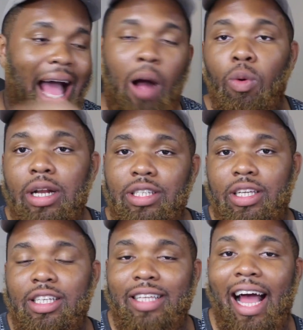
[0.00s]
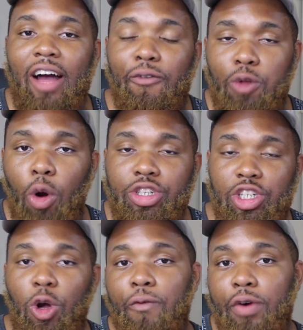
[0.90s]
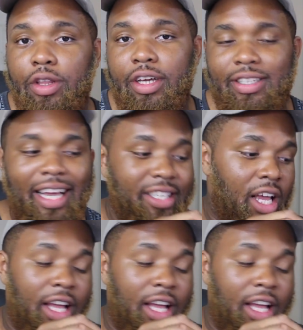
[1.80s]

I want to see this guy flourish and go further because that's